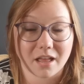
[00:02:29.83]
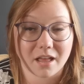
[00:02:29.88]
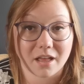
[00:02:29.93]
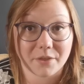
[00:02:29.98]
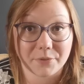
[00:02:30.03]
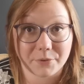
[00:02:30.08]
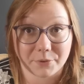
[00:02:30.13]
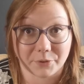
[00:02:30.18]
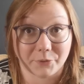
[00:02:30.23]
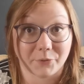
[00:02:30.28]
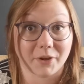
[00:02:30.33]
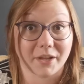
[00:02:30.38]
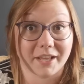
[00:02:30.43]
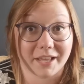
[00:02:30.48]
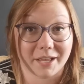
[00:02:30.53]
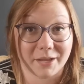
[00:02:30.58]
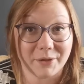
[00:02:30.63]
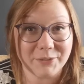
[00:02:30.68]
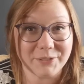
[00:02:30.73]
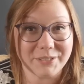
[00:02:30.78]
other gray
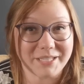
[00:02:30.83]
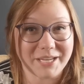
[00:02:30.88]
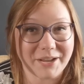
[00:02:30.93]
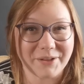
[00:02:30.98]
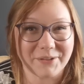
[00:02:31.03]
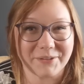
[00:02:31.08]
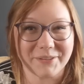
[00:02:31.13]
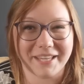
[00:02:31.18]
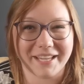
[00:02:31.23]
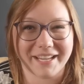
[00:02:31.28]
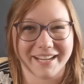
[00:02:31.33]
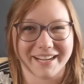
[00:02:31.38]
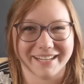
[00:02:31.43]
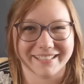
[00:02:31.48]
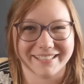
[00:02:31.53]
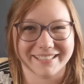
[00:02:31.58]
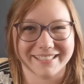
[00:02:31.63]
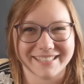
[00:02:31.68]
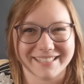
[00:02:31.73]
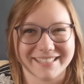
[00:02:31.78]
couch down there
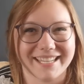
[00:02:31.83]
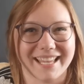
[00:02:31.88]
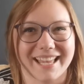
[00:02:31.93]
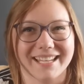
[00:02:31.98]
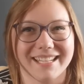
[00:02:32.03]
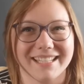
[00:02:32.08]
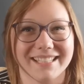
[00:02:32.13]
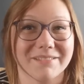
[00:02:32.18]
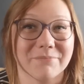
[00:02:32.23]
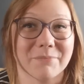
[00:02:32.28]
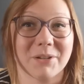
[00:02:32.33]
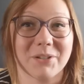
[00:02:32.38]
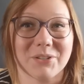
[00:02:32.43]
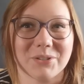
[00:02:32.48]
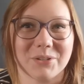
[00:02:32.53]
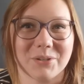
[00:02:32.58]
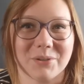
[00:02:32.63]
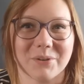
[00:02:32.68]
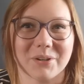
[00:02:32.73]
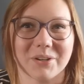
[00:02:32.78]
instead. It's much
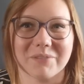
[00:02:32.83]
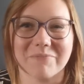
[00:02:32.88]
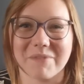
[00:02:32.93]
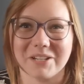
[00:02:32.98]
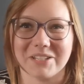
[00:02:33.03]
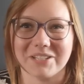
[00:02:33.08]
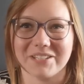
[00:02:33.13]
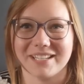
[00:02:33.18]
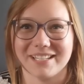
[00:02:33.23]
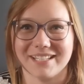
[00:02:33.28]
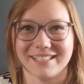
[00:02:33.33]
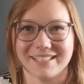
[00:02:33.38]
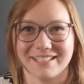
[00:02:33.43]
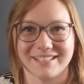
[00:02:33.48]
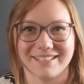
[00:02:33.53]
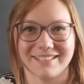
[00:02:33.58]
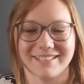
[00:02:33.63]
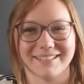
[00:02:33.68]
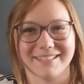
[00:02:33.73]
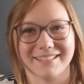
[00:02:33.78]
newer, much
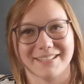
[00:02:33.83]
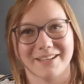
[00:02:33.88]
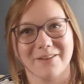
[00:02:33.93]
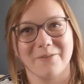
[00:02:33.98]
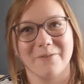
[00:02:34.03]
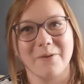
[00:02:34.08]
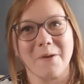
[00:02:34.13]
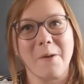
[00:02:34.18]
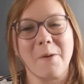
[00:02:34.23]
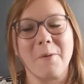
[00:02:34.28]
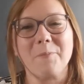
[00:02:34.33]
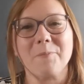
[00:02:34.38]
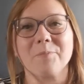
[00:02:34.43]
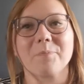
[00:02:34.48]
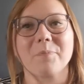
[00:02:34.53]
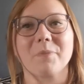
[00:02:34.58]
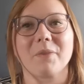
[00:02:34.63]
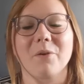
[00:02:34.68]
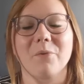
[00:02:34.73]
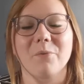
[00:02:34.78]
nicer, so
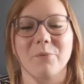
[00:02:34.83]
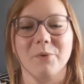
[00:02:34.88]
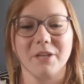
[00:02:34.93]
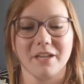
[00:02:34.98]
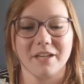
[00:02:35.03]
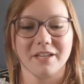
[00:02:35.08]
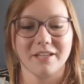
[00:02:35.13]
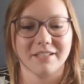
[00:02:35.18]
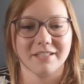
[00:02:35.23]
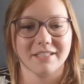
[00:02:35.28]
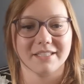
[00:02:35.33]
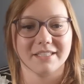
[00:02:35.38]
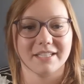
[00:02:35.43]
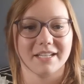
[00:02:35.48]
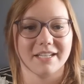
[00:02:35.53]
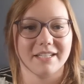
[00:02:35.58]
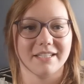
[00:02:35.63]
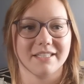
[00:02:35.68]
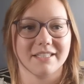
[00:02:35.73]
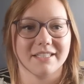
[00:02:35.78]
we
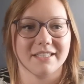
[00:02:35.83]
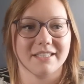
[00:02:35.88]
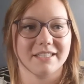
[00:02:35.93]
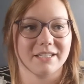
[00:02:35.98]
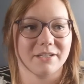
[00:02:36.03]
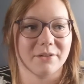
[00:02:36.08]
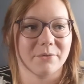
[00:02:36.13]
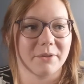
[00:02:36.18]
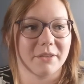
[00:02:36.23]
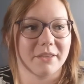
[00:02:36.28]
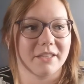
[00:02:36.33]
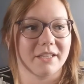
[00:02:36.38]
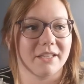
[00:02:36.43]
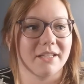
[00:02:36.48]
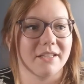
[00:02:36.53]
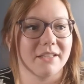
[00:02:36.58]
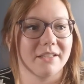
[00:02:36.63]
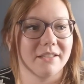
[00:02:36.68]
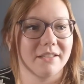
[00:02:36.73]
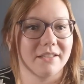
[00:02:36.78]
decided to stick with
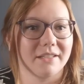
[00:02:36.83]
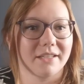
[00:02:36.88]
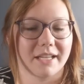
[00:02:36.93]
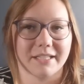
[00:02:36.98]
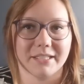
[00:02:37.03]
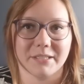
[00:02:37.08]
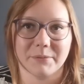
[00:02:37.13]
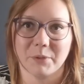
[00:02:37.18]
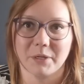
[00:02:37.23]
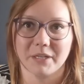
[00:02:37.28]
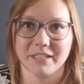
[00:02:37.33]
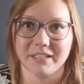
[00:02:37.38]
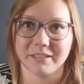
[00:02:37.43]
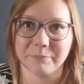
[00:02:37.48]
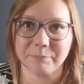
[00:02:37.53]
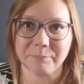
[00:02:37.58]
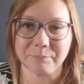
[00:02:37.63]
the nice one.